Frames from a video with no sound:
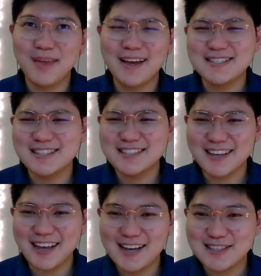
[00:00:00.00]
I guess in these
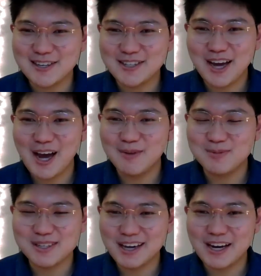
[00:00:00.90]
isolated times,
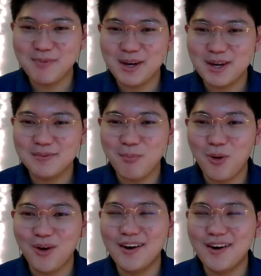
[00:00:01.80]
it kind of
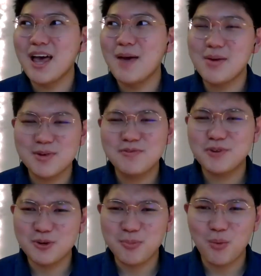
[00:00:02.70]
made me
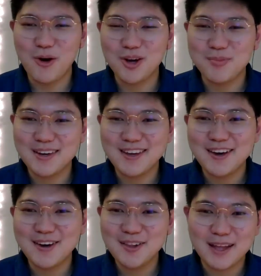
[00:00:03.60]
feel more welcome at Yale.